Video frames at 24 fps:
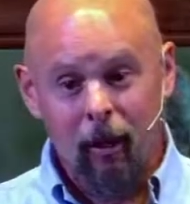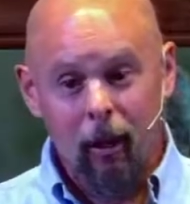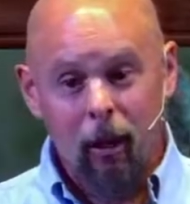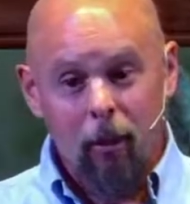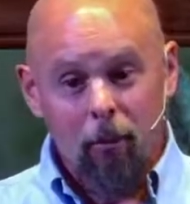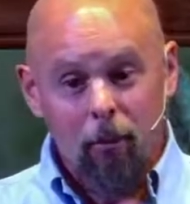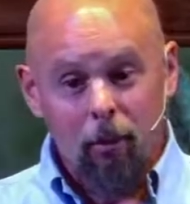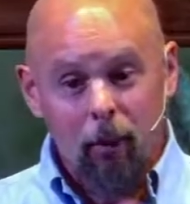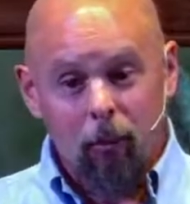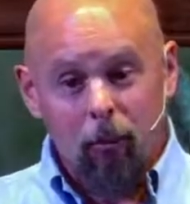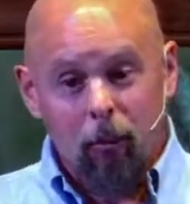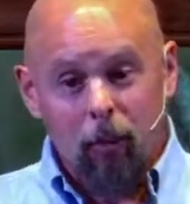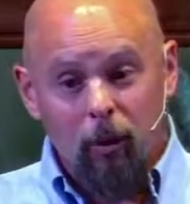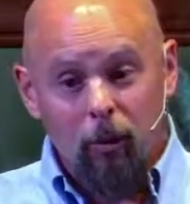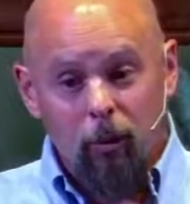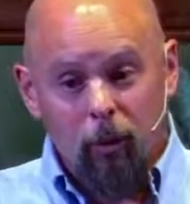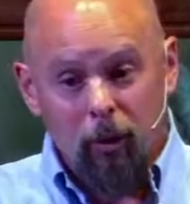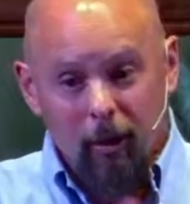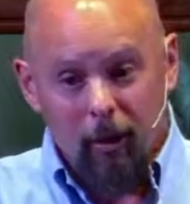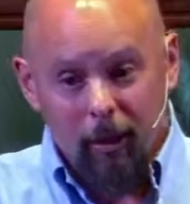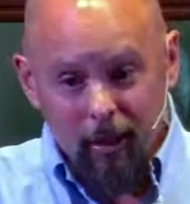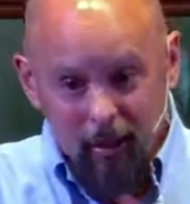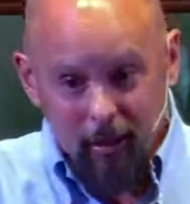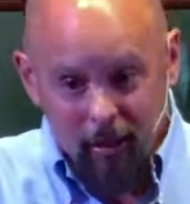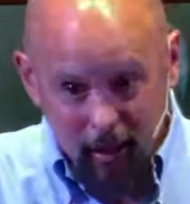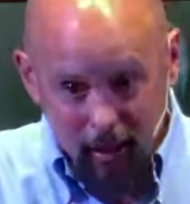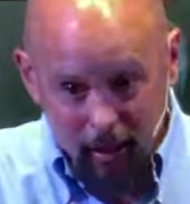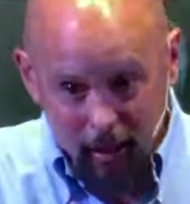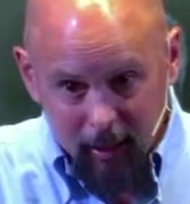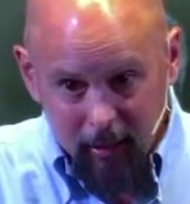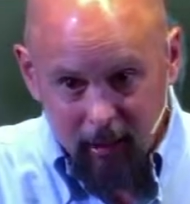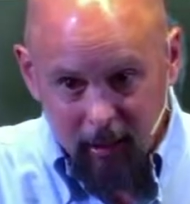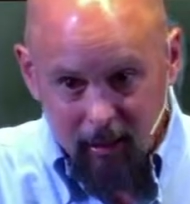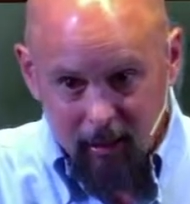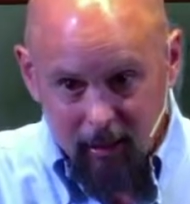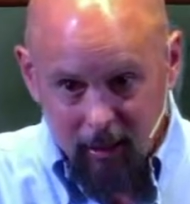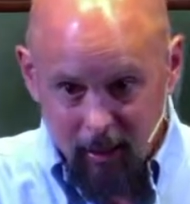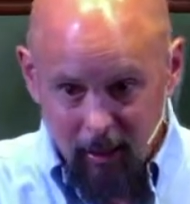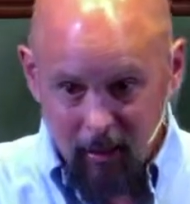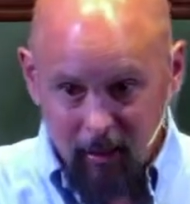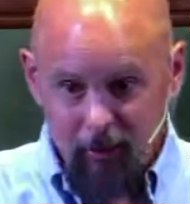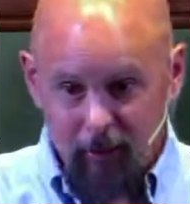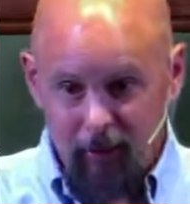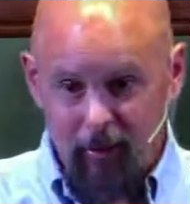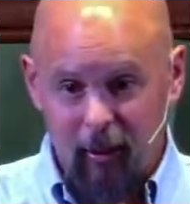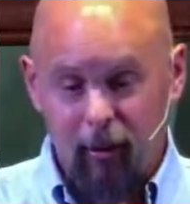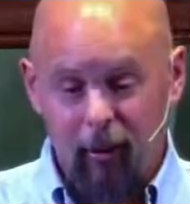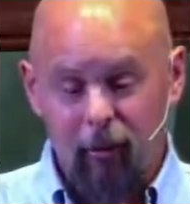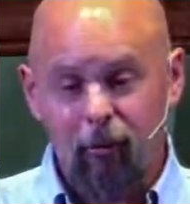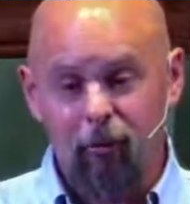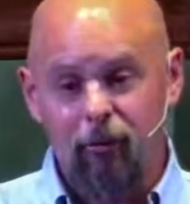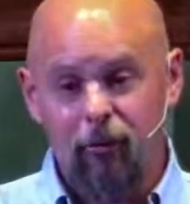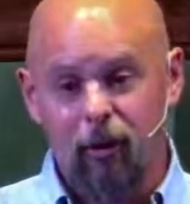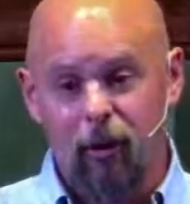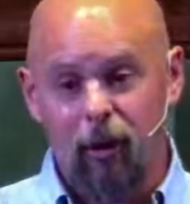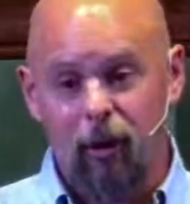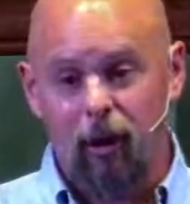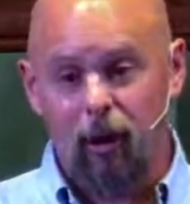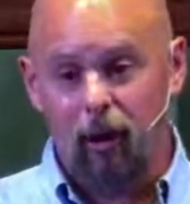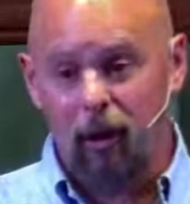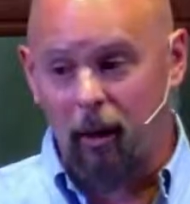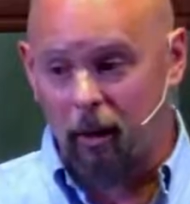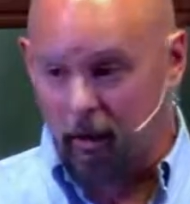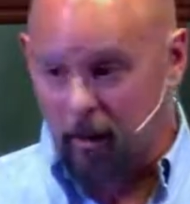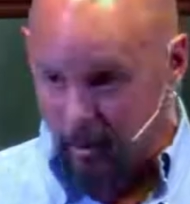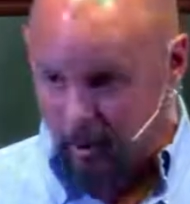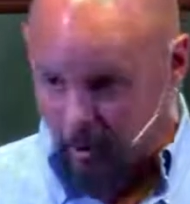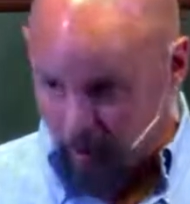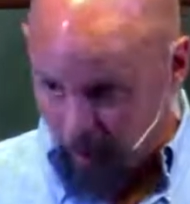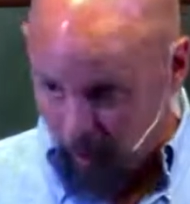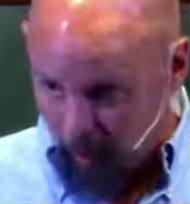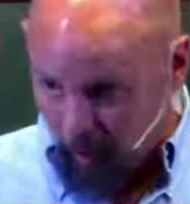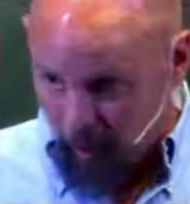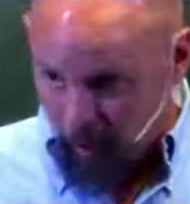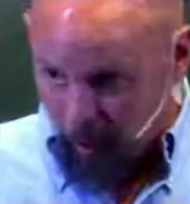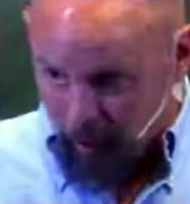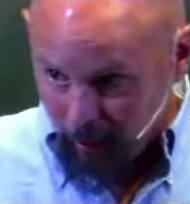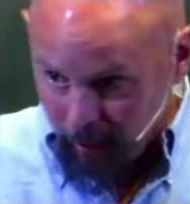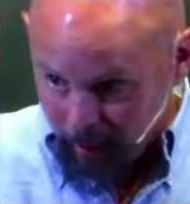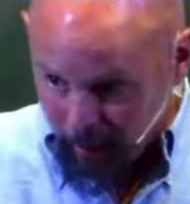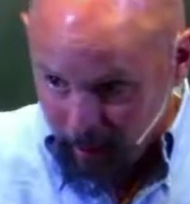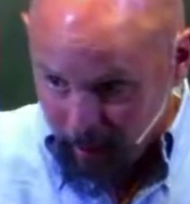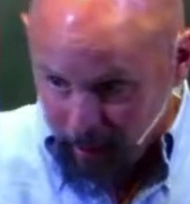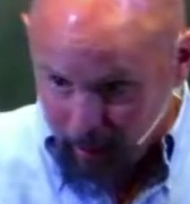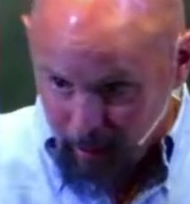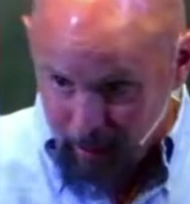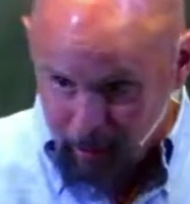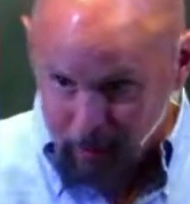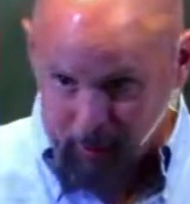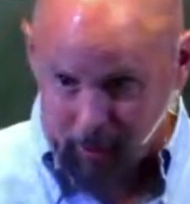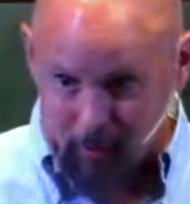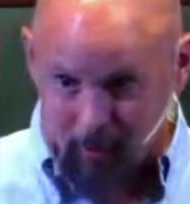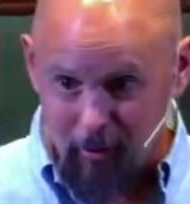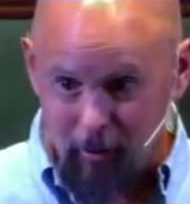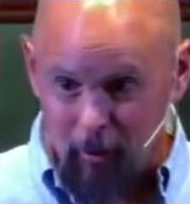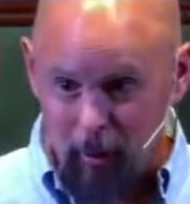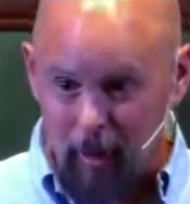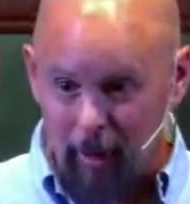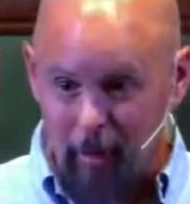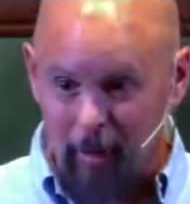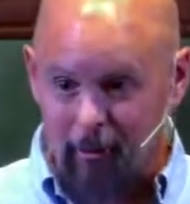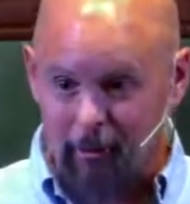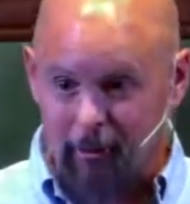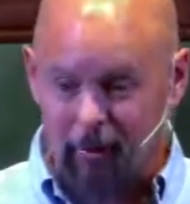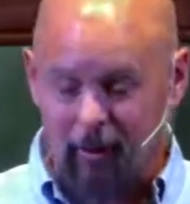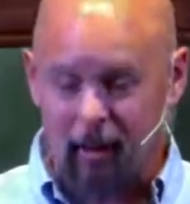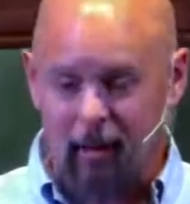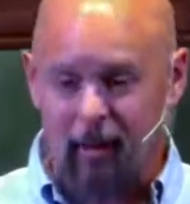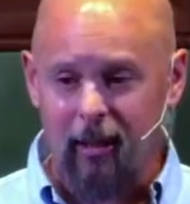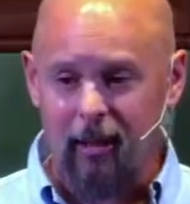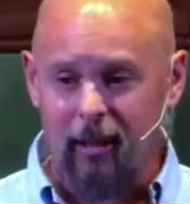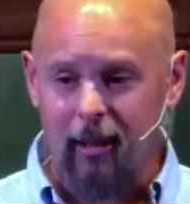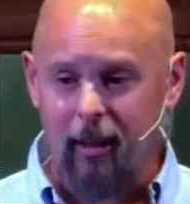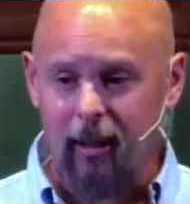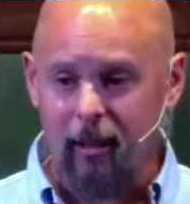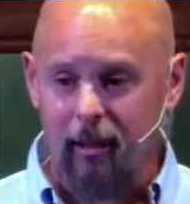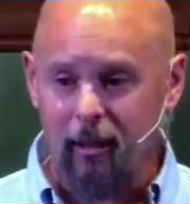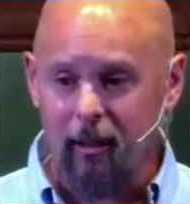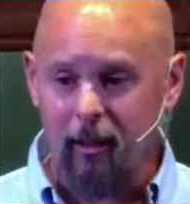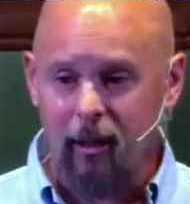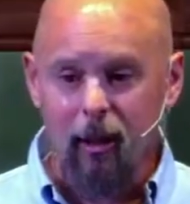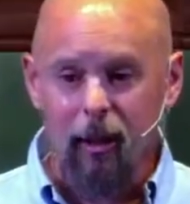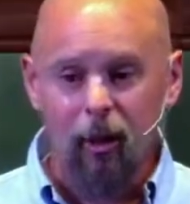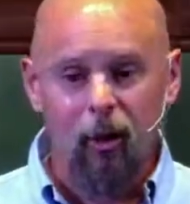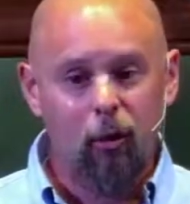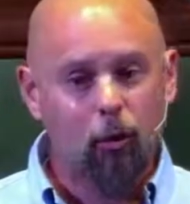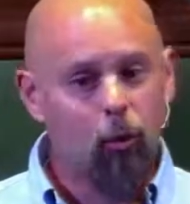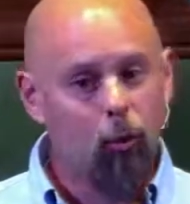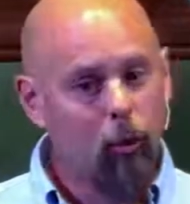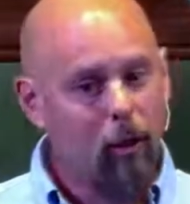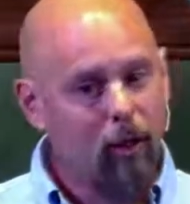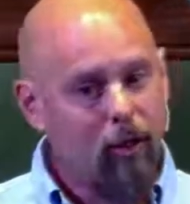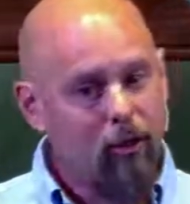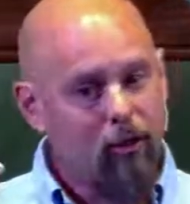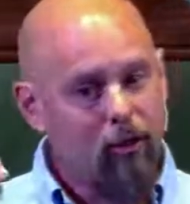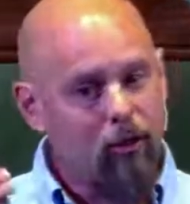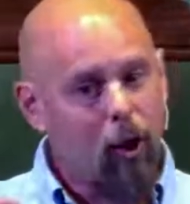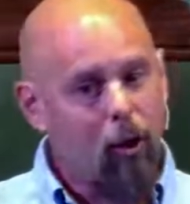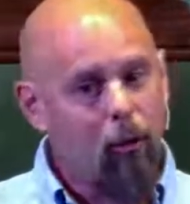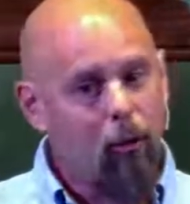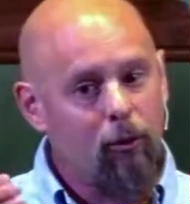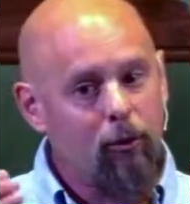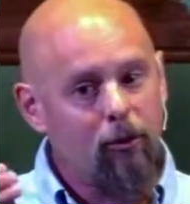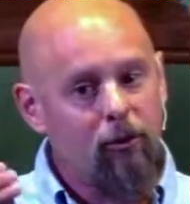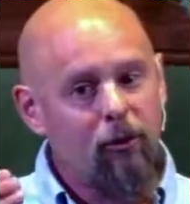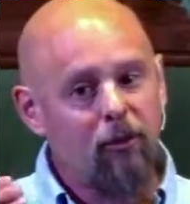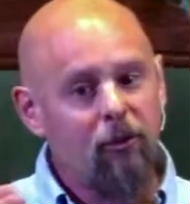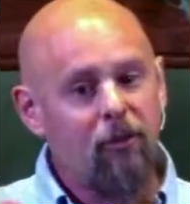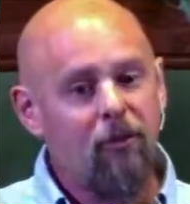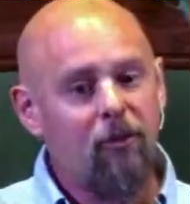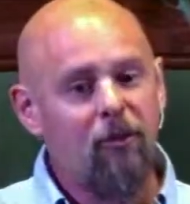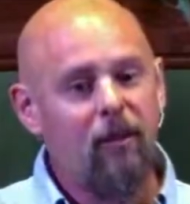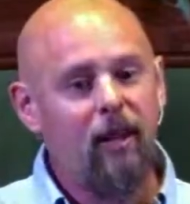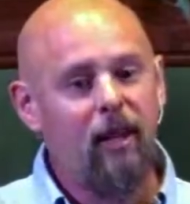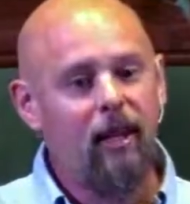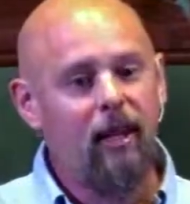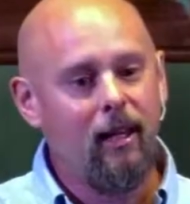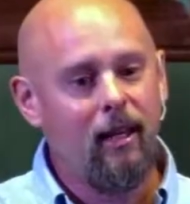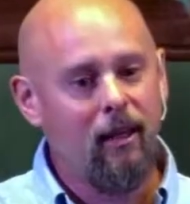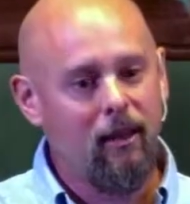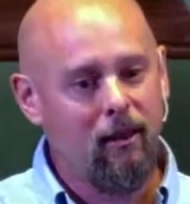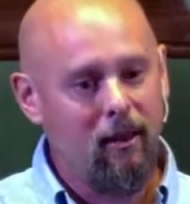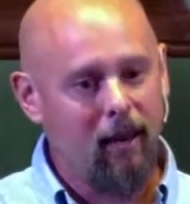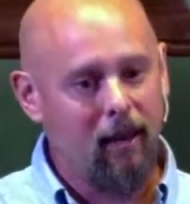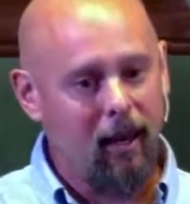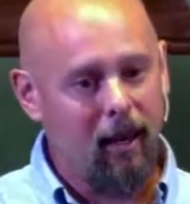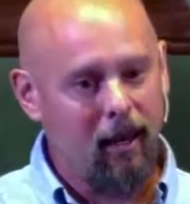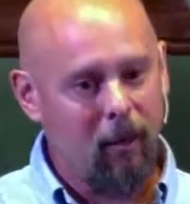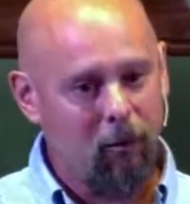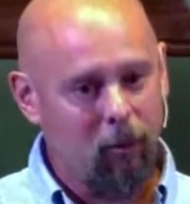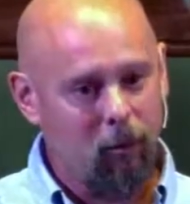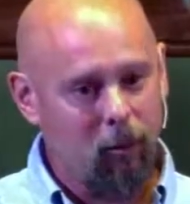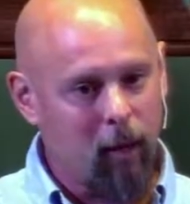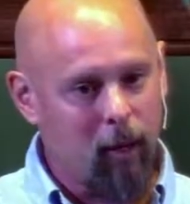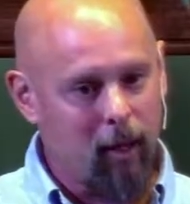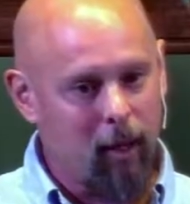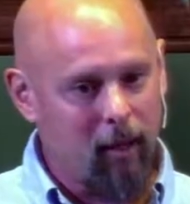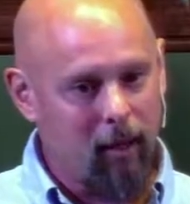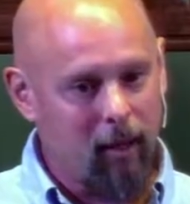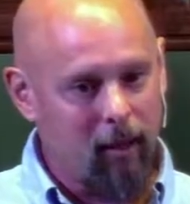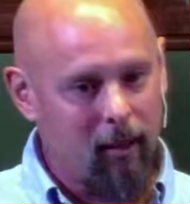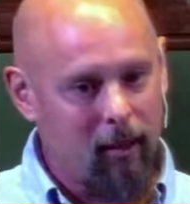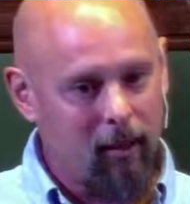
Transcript: But when we're addicted to the self-talk and our conditioned way of thinking, we don't see it that way.